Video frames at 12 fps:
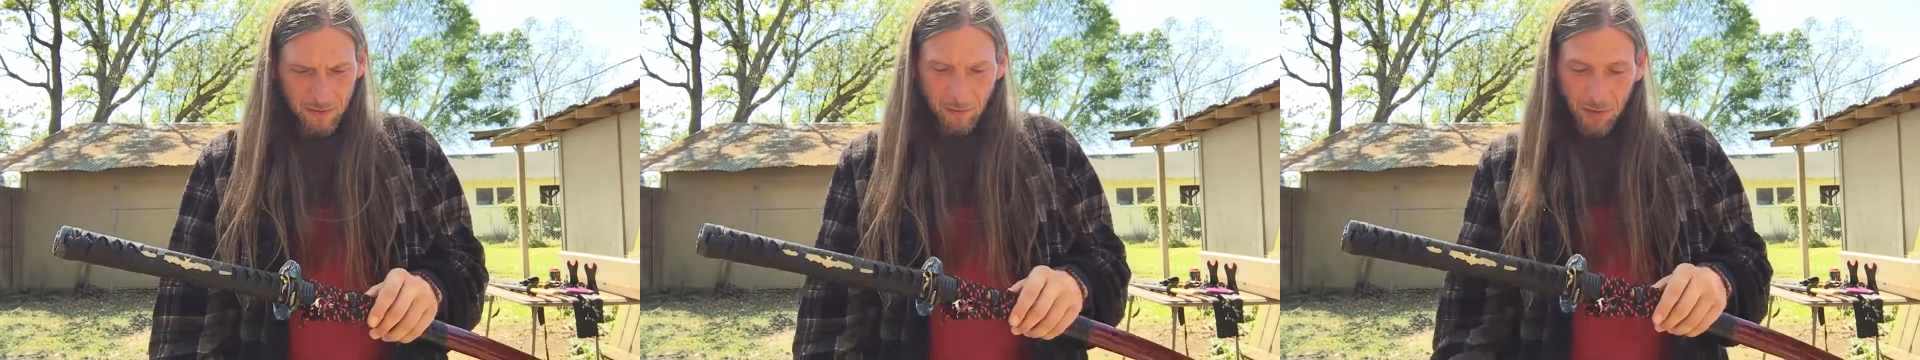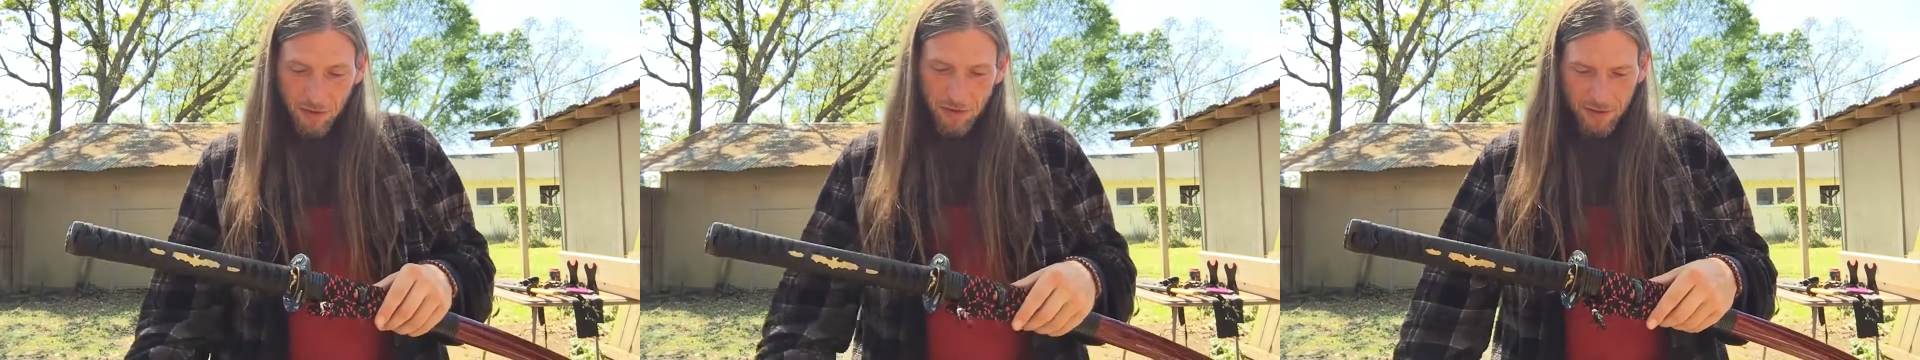
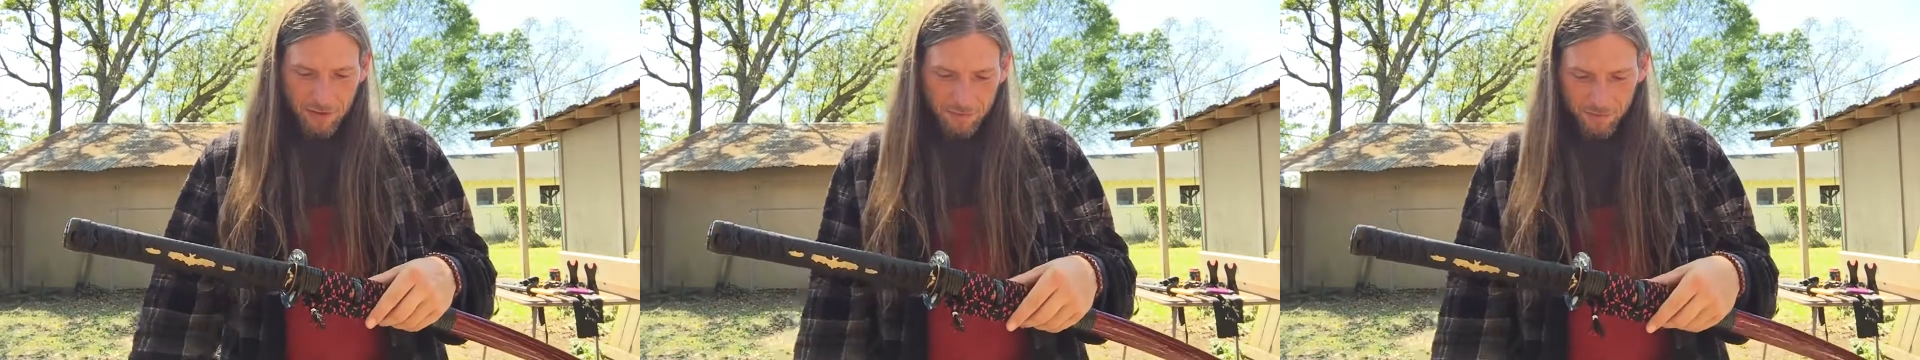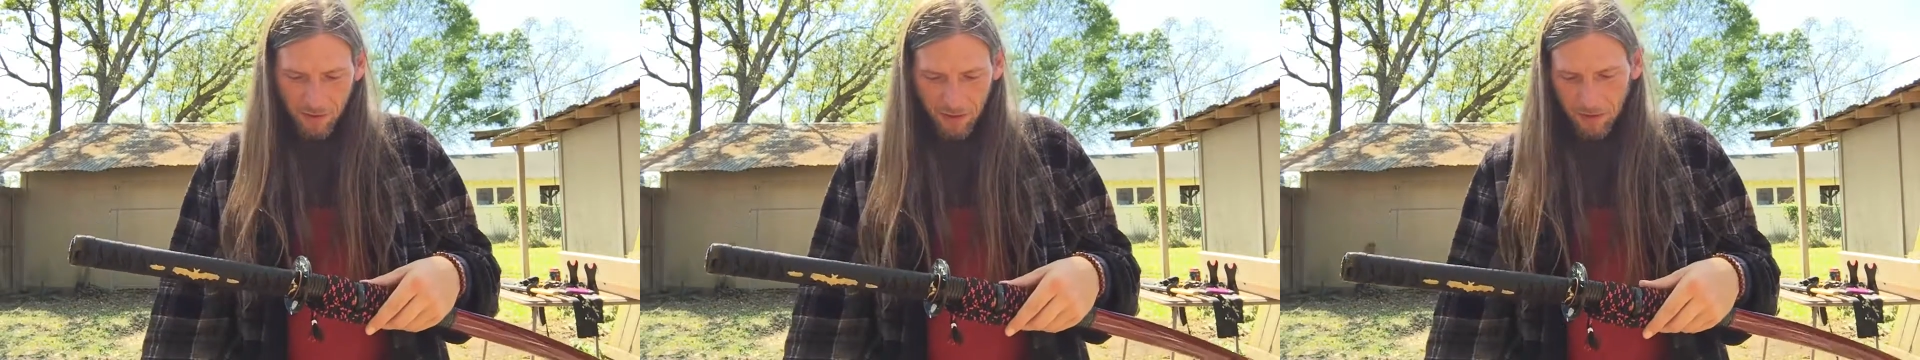But again,
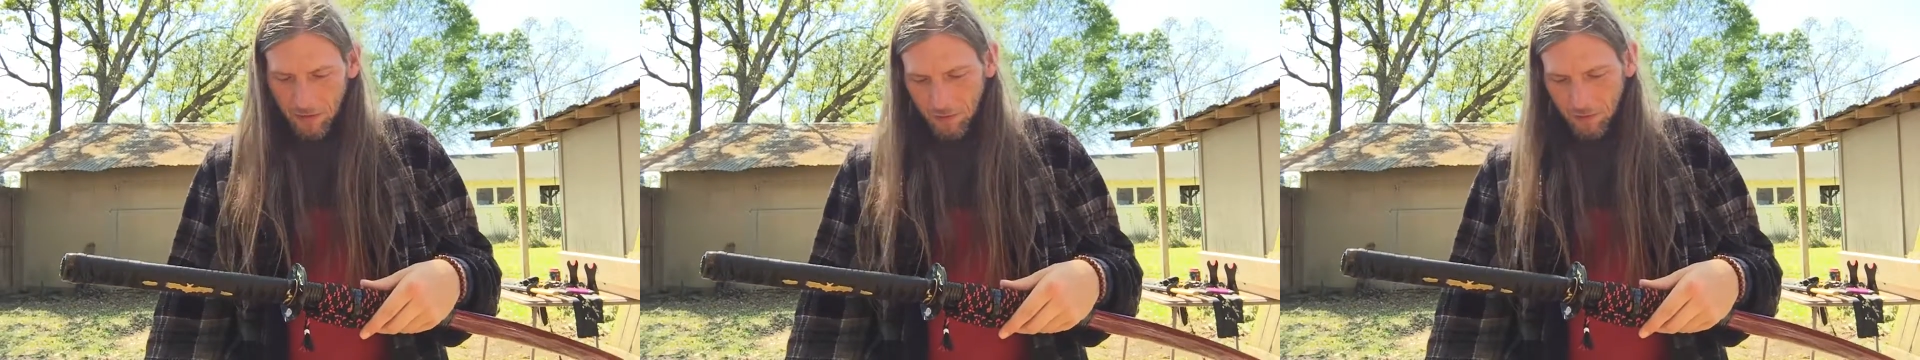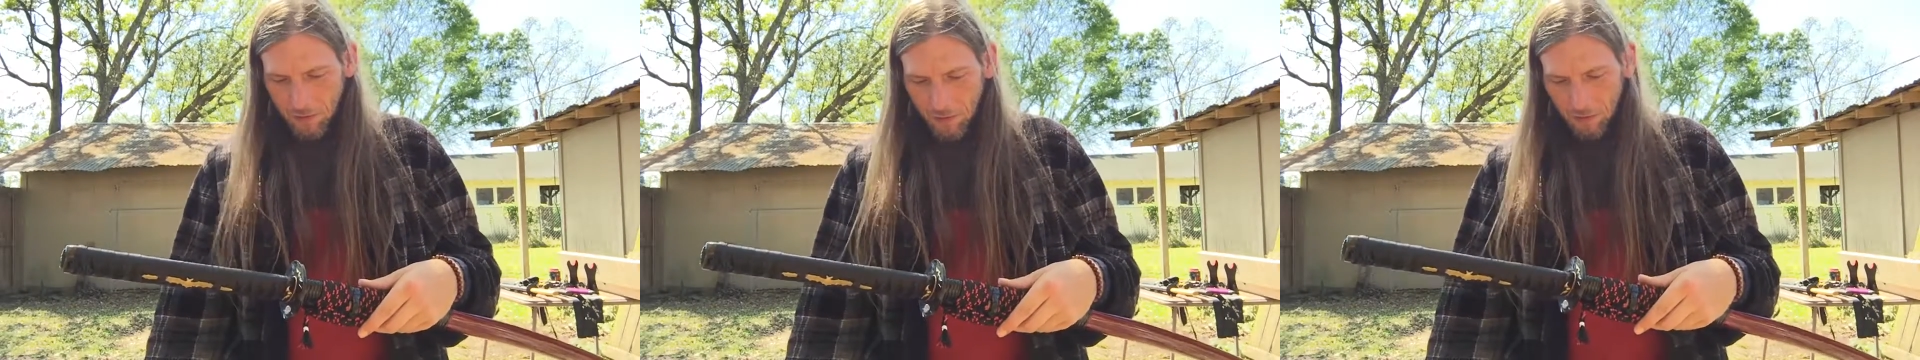I guess,
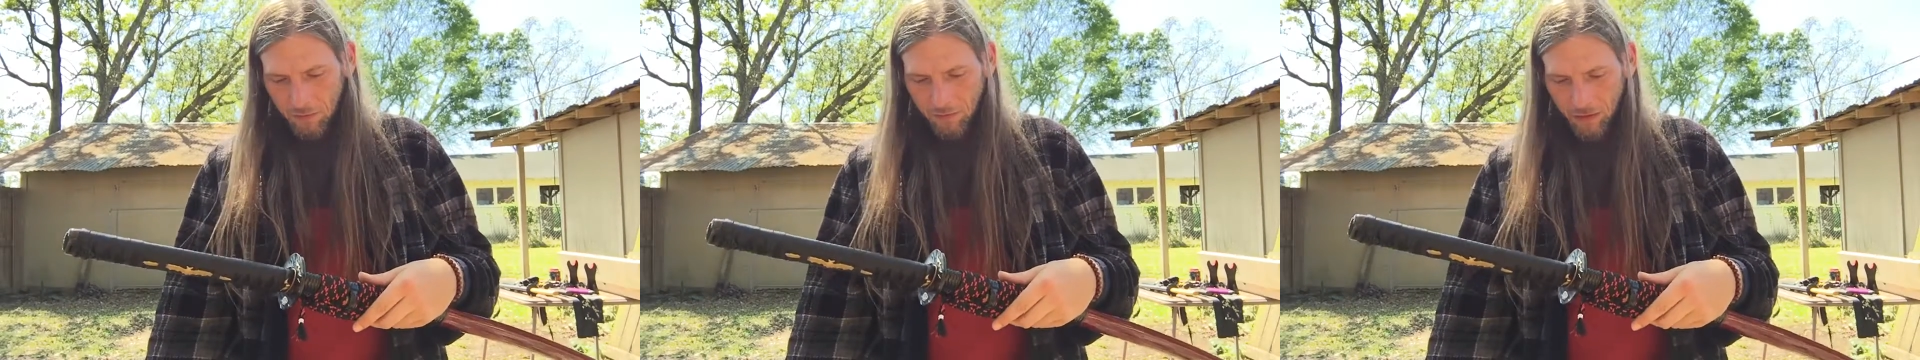you know,